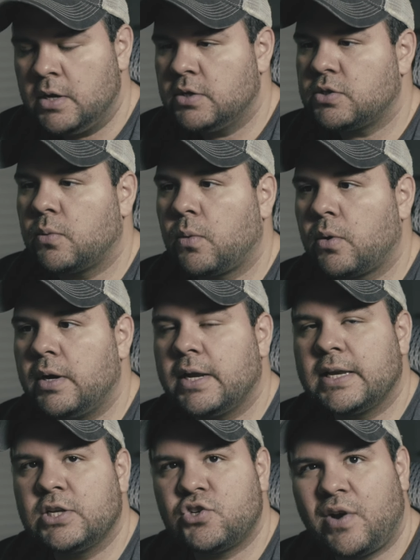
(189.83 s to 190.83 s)
So we're
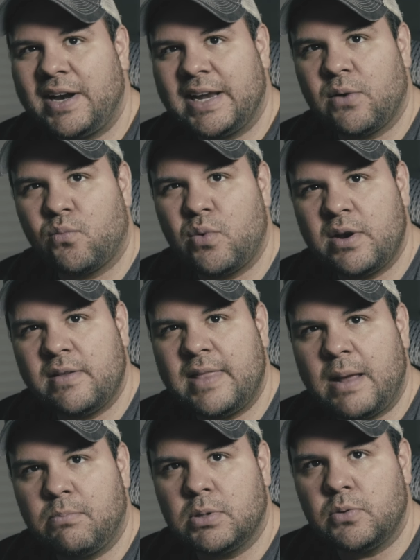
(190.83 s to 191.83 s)
going to try to get rid of
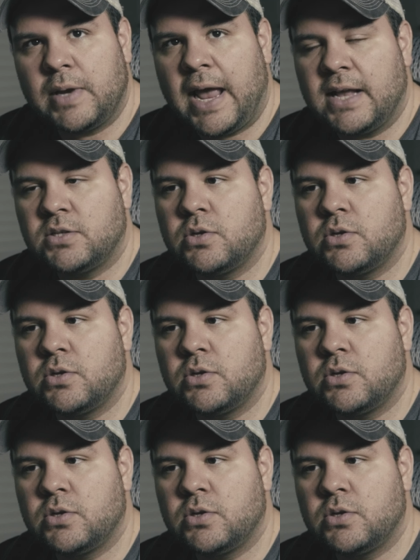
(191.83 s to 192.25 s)
that blue cast.